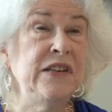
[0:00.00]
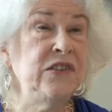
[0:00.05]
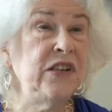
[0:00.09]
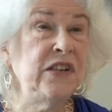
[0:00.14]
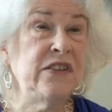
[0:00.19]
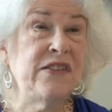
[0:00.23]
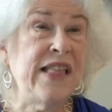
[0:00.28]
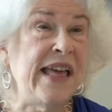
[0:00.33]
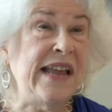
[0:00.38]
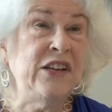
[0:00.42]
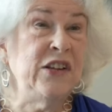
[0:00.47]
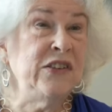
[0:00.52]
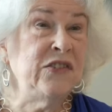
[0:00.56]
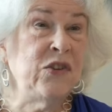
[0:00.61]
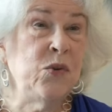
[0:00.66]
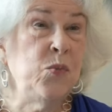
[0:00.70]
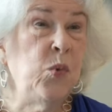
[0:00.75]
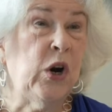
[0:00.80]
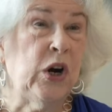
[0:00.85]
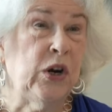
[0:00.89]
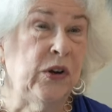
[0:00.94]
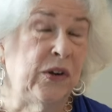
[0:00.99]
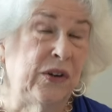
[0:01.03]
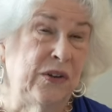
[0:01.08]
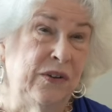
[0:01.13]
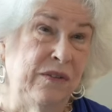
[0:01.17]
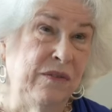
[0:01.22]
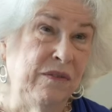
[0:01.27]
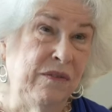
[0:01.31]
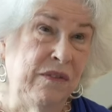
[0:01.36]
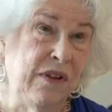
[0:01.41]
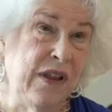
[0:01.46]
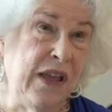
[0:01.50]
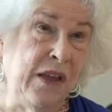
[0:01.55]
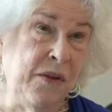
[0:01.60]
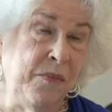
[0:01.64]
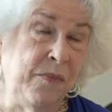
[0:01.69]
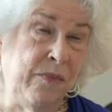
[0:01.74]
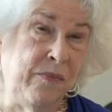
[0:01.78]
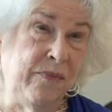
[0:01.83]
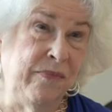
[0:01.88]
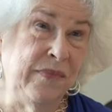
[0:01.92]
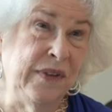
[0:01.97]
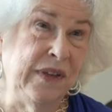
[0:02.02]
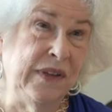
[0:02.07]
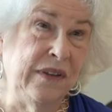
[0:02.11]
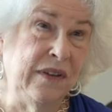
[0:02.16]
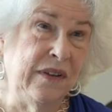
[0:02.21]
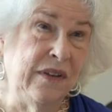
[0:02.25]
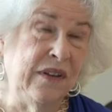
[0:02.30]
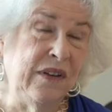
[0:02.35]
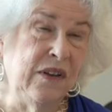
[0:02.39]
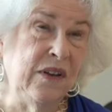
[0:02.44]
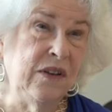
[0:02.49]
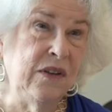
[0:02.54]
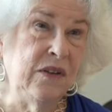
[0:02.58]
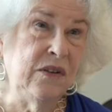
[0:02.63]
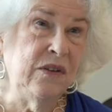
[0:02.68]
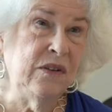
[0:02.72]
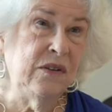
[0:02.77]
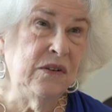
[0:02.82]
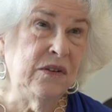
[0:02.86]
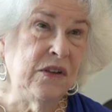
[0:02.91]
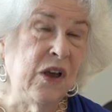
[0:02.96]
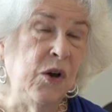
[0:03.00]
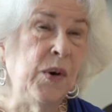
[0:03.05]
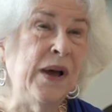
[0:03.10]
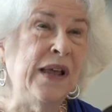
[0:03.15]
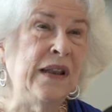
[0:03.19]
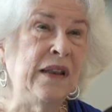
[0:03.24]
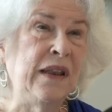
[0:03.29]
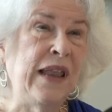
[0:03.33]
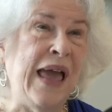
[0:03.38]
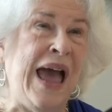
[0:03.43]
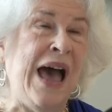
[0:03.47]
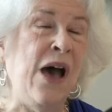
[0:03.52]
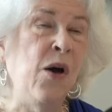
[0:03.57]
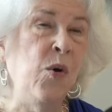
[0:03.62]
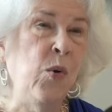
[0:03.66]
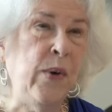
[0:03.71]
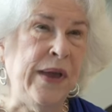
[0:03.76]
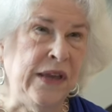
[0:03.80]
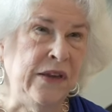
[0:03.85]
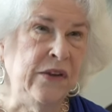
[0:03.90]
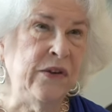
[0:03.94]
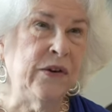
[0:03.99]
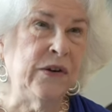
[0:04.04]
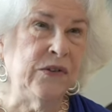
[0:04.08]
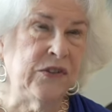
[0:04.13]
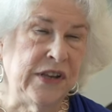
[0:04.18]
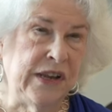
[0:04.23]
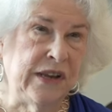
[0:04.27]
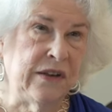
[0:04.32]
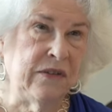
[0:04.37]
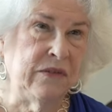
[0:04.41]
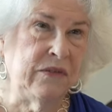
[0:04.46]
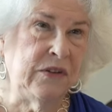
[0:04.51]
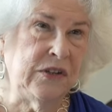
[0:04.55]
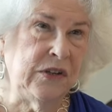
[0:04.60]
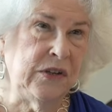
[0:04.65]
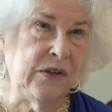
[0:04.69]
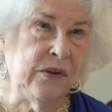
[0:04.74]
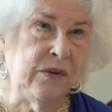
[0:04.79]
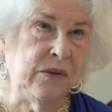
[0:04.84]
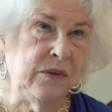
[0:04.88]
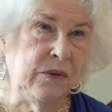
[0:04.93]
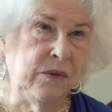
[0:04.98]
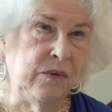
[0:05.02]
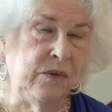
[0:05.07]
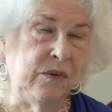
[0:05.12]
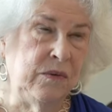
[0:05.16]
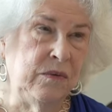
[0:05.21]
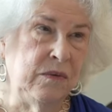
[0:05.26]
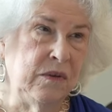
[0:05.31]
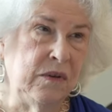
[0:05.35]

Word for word: is, is that doesn't work. Um, so allowing yourself to